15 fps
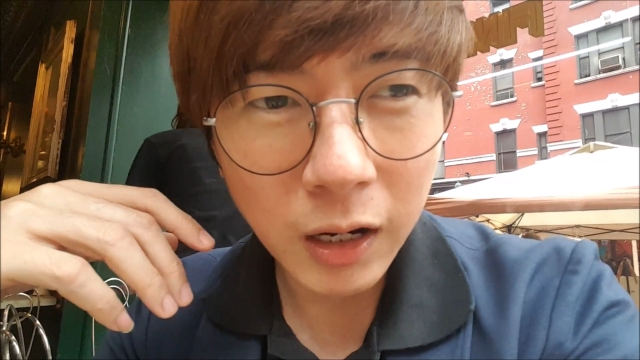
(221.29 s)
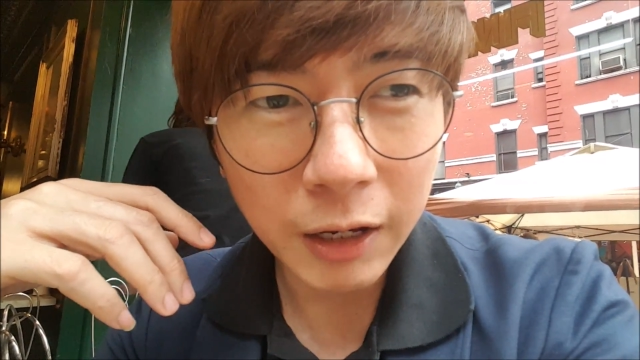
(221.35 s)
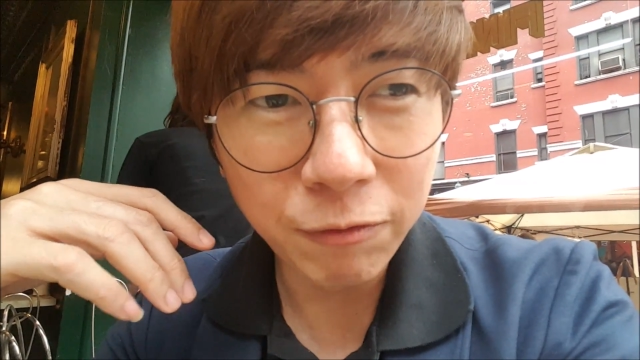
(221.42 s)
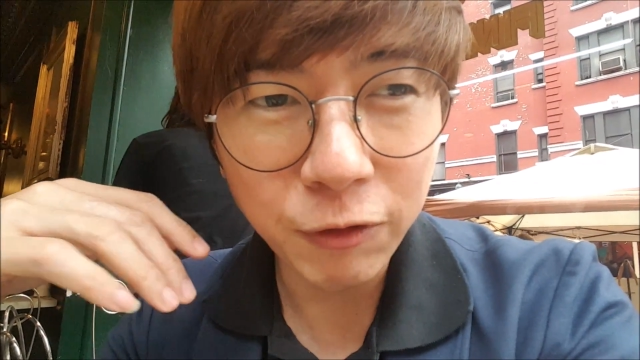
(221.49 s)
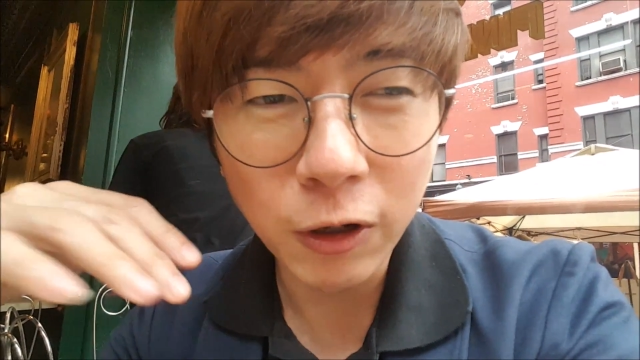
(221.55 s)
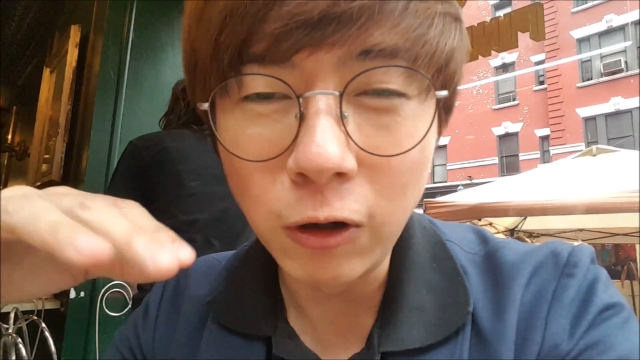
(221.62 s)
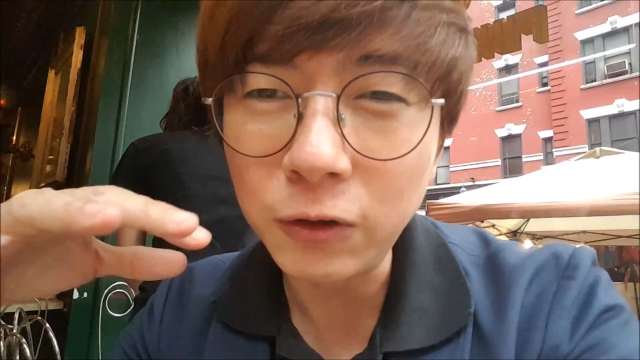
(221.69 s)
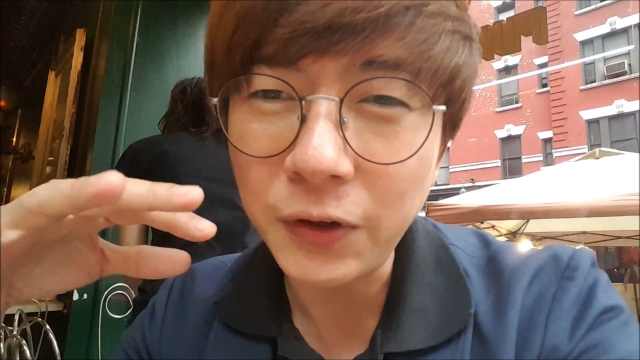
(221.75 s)

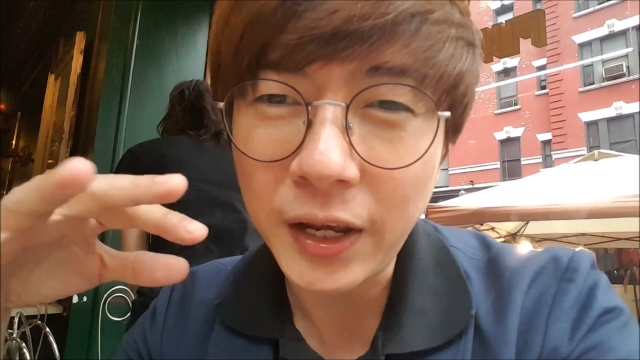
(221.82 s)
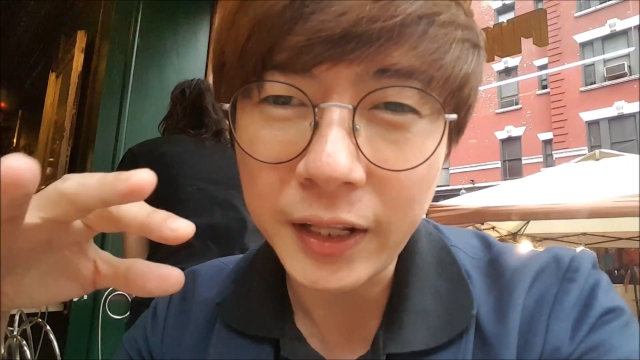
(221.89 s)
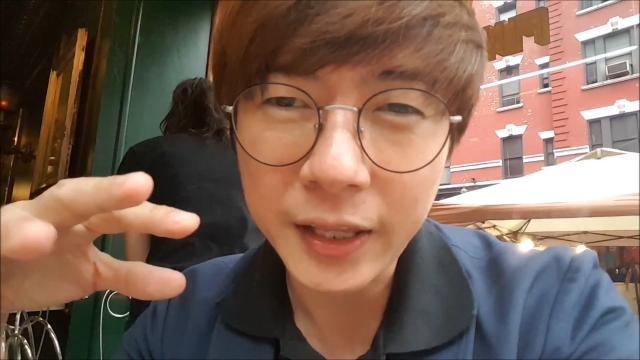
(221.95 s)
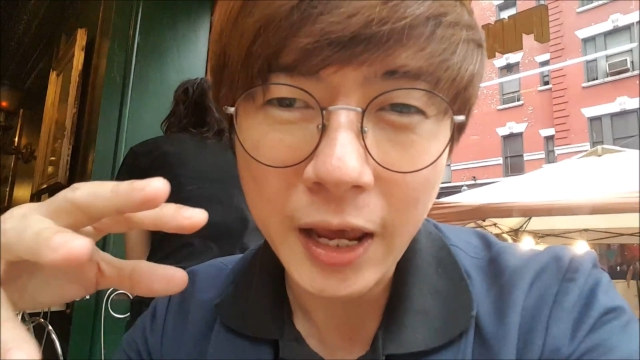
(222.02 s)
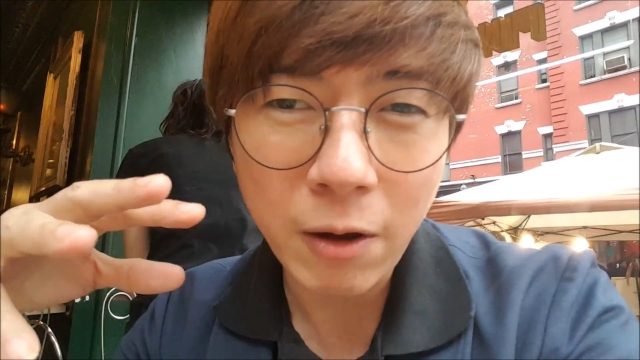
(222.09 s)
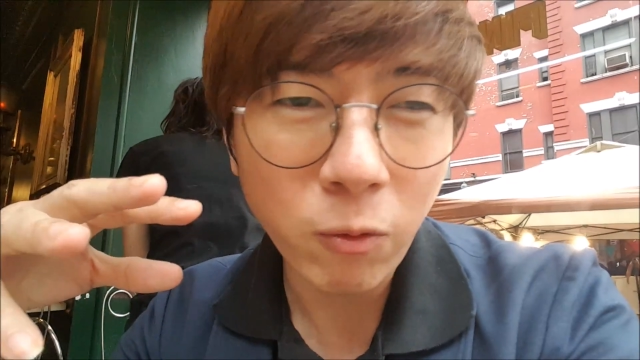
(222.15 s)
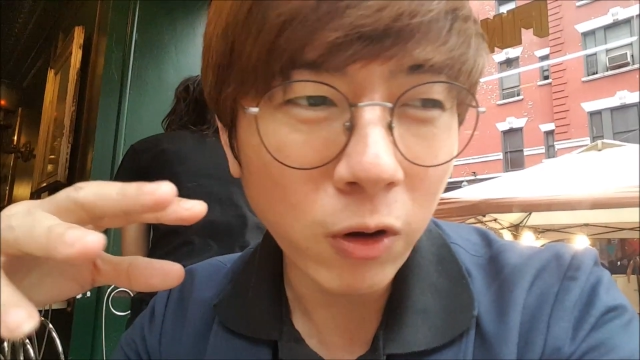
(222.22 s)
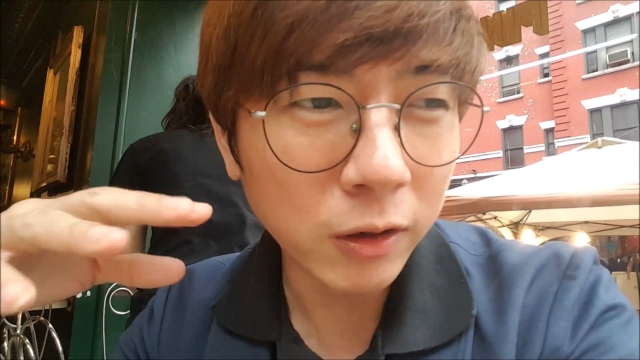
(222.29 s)
if you go to
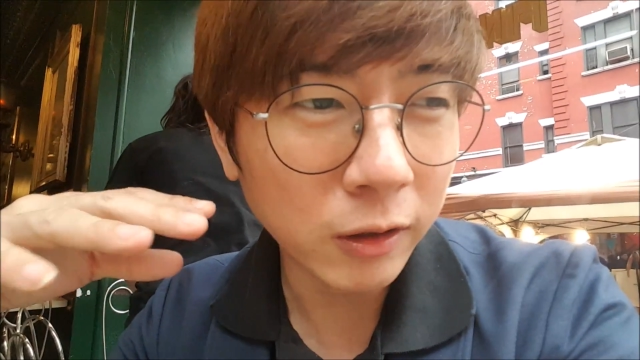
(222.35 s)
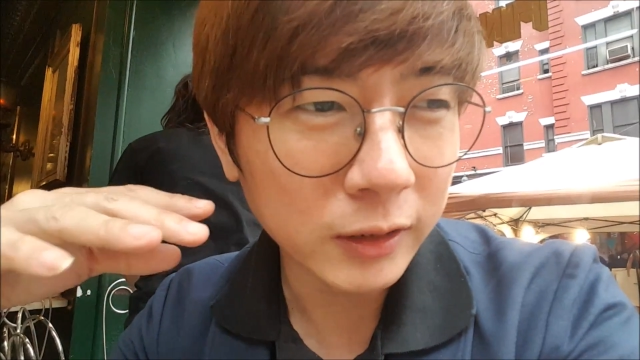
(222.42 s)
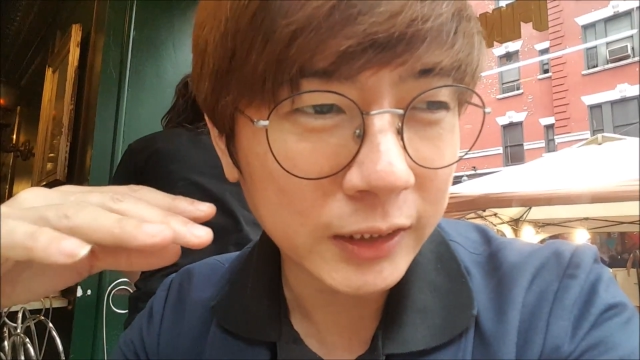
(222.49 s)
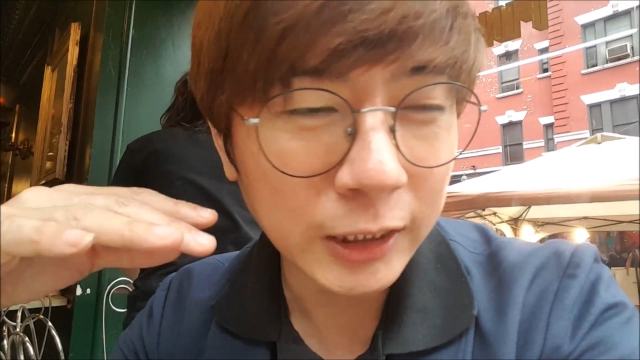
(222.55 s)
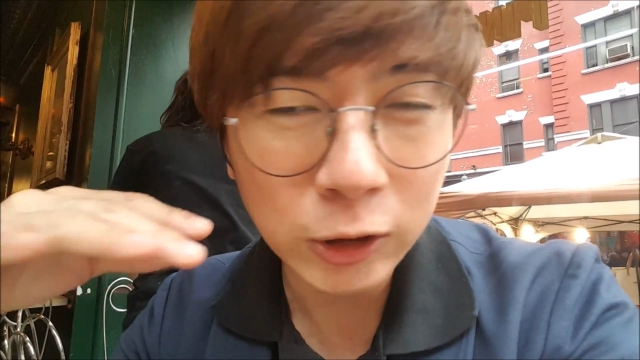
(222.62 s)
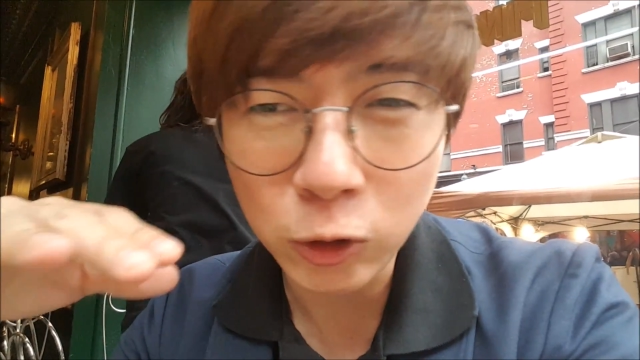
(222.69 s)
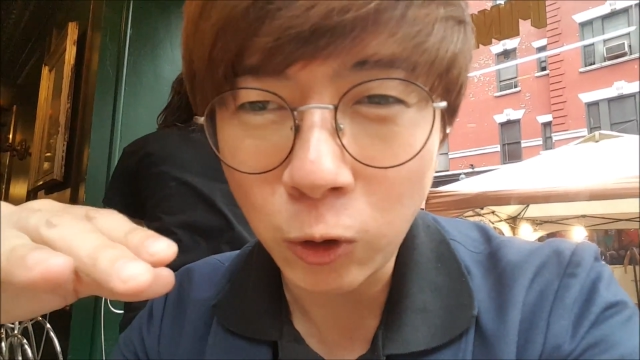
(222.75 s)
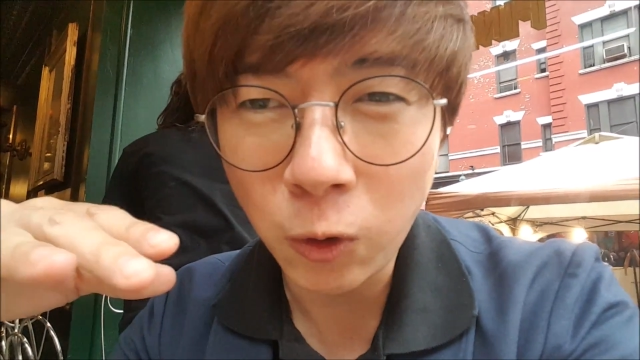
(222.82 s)
Itaewon or
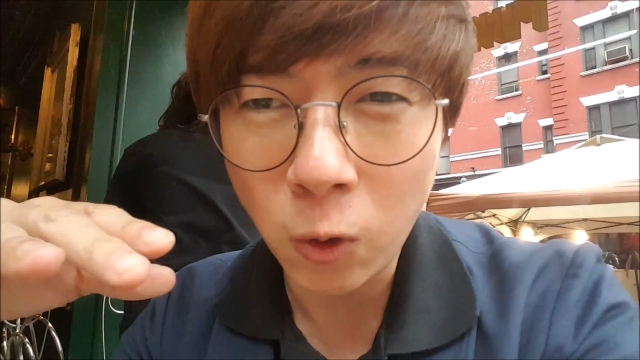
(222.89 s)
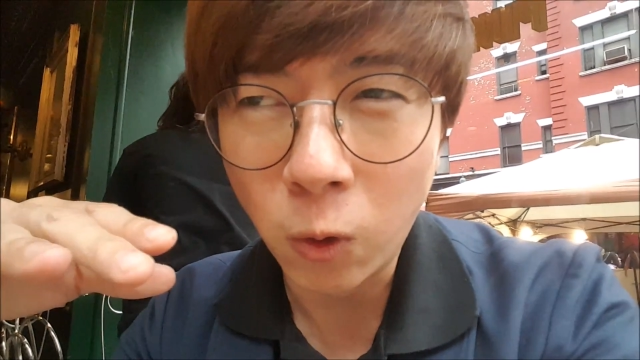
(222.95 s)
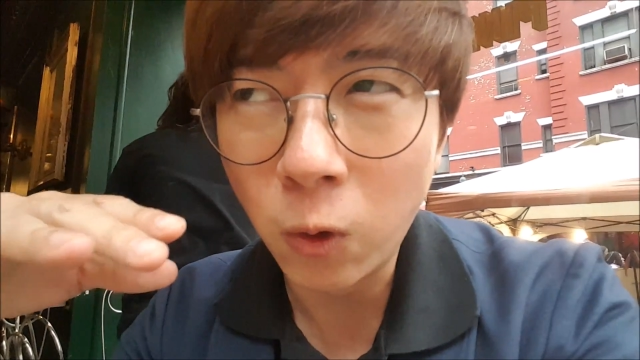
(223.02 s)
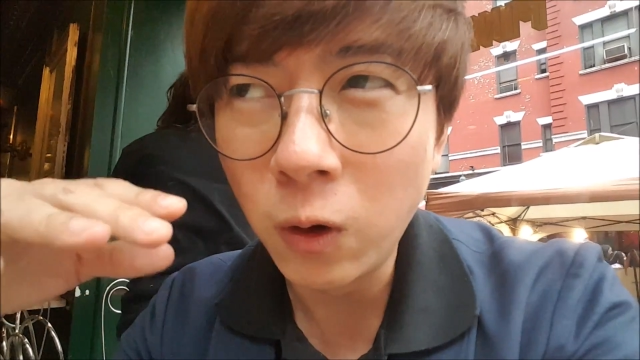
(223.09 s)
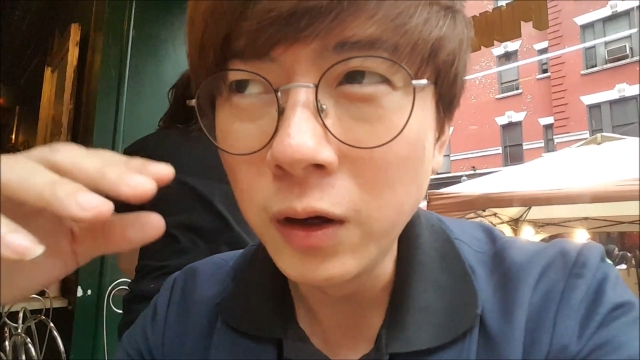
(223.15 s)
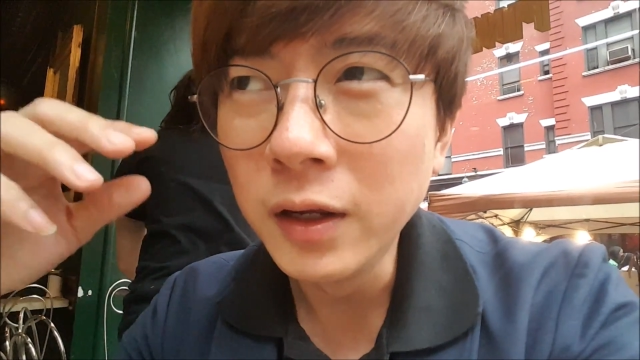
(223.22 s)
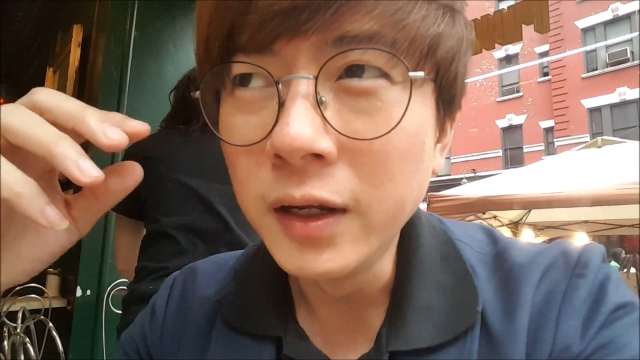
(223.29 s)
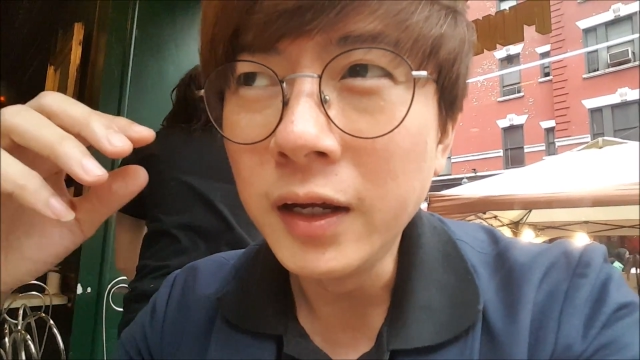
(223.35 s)

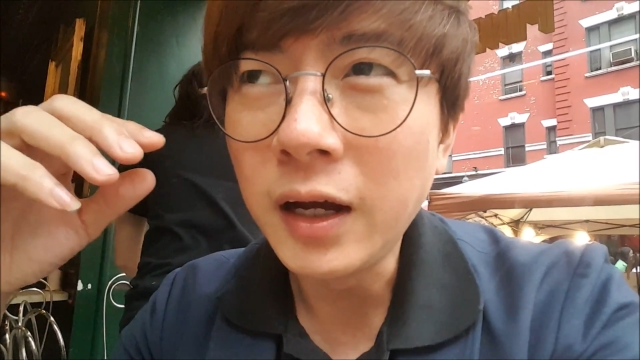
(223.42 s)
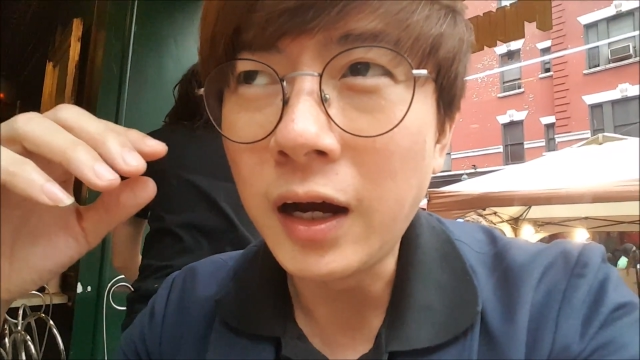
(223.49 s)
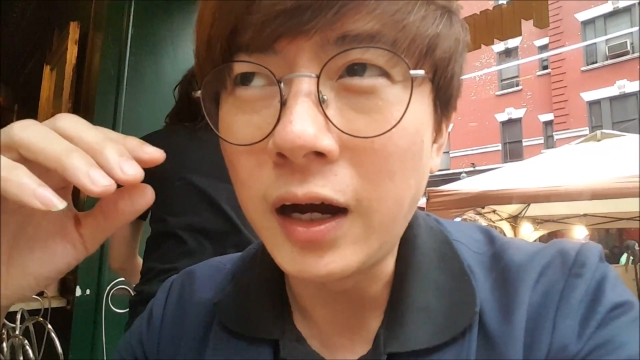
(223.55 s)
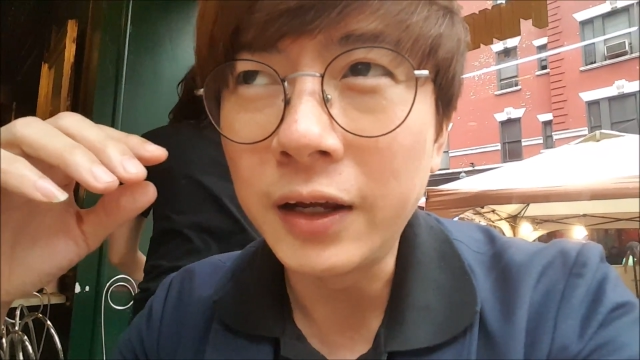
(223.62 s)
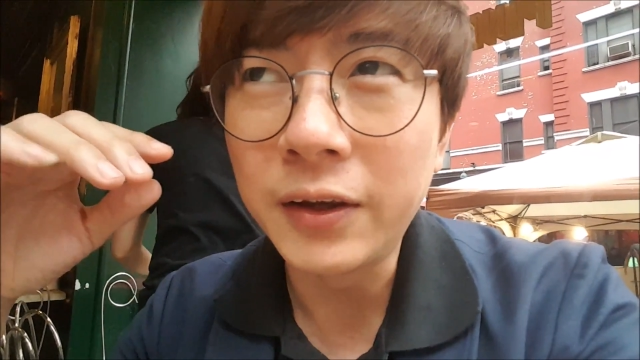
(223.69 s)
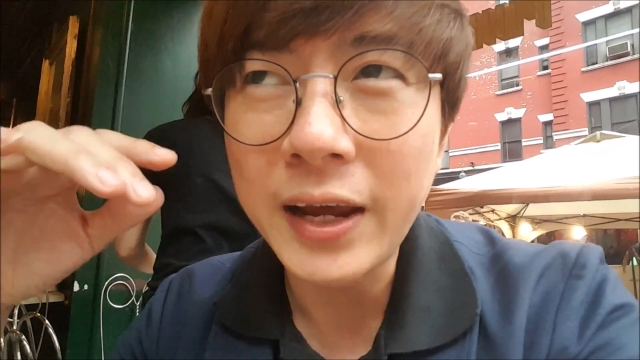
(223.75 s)
Sinchon-ro,